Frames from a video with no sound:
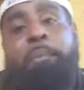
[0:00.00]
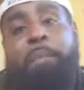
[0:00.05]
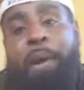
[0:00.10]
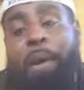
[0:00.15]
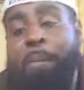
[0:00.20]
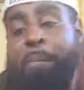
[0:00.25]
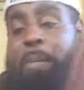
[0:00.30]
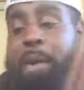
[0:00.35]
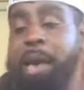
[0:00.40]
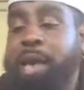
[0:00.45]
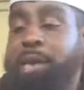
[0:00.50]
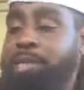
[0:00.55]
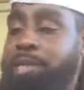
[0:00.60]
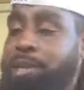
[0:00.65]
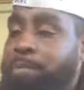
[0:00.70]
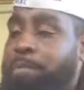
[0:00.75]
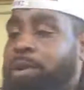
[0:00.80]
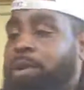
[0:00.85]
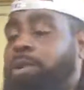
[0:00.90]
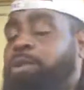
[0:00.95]
my
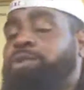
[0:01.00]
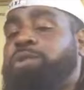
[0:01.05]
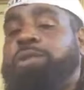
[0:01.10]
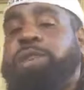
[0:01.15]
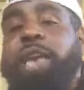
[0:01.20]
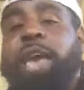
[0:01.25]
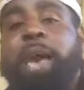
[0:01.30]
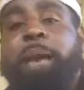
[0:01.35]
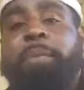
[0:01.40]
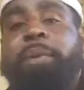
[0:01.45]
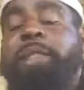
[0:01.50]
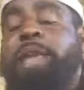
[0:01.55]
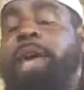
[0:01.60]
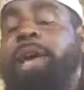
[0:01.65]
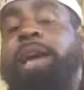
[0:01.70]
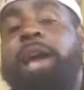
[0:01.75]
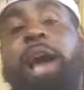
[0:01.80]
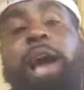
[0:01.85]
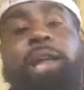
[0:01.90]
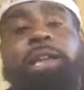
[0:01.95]
basketball's capping
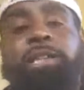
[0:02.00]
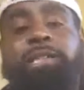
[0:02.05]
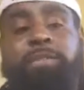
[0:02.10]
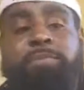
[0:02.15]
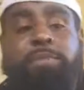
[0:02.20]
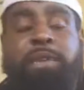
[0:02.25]
like college.